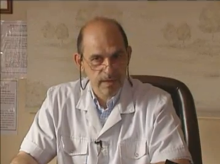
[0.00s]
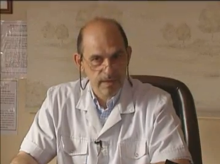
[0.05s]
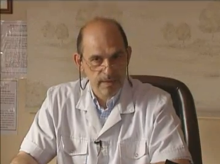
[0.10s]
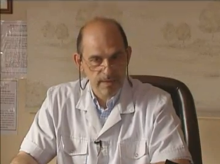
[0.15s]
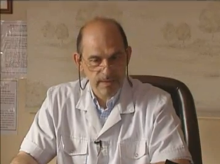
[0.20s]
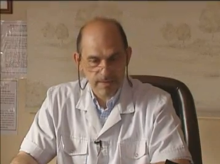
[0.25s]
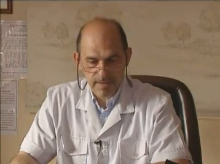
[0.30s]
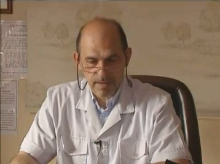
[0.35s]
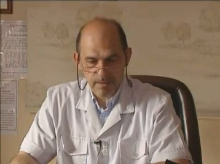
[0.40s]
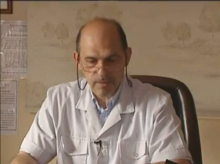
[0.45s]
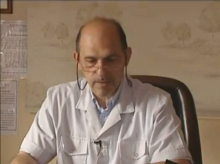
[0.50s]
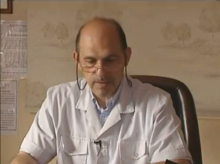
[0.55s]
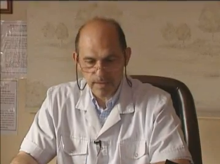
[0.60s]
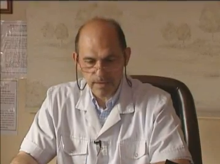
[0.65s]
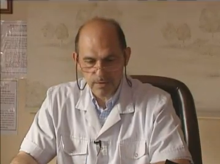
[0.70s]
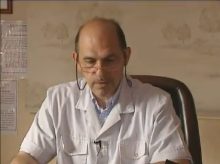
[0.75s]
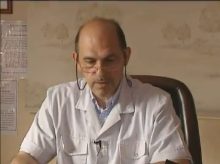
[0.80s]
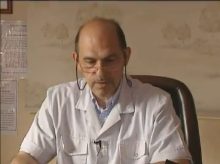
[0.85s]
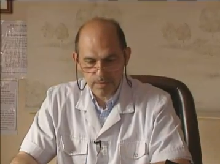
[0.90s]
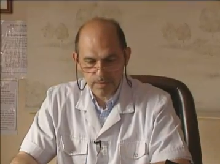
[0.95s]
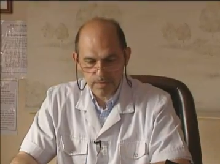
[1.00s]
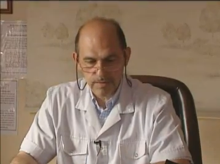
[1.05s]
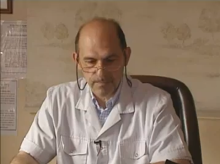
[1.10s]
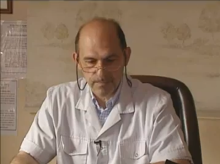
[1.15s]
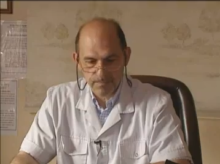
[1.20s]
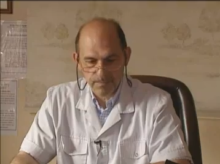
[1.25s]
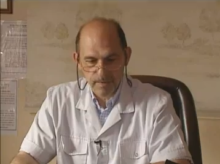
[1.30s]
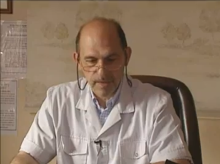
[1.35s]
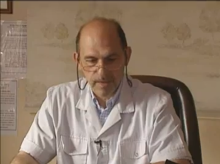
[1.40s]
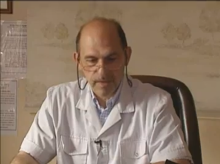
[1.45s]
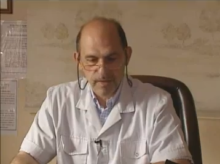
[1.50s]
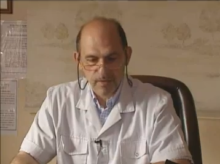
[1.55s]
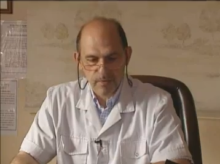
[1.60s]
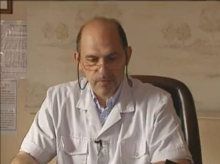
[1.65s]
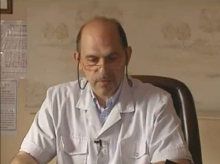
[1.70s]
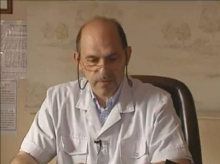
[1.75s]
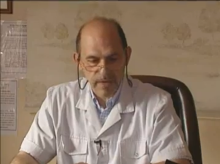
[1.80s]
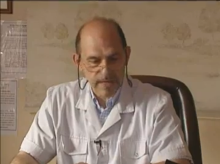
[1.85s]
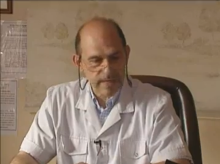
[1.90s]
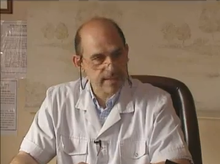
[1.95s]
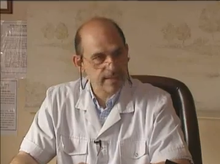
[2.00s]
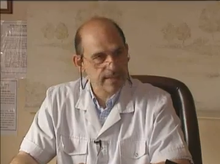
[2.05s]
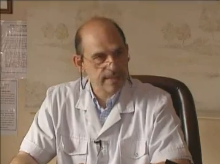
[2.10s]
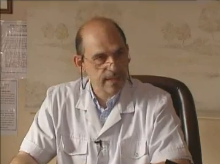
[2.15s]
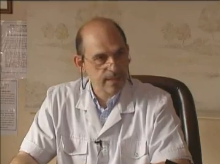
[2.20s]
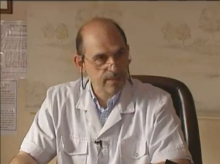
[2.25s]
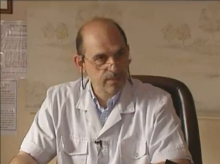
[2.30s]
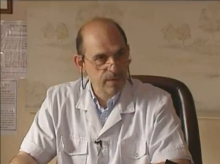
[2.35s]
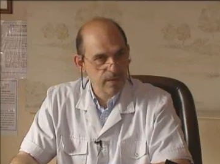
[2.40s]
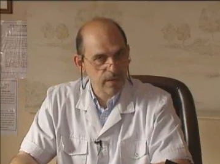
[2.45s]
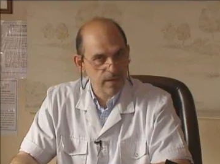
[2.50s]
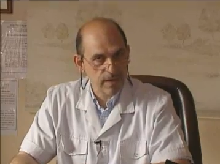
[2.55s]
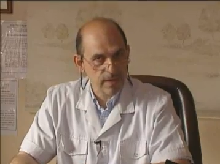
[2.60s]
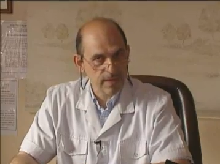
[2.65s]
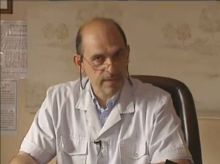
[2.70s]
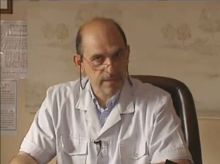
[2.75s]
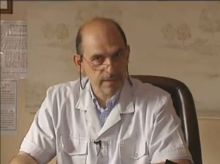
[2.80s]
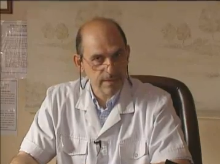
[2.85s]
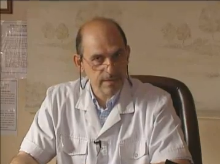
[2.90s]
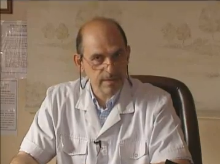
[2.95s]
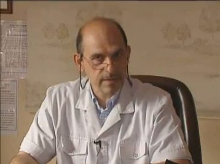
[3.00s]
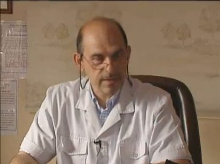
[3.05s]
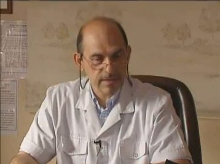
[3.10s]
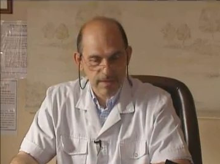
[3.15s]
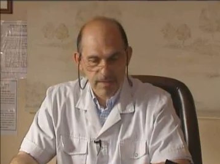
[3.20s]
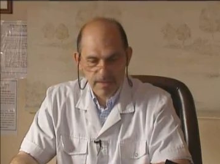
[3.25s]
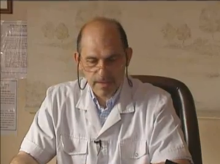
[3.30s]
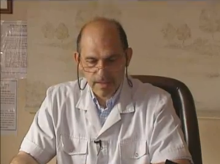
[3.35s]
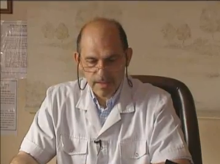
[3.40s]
It sounds delicious. Fat stabilizers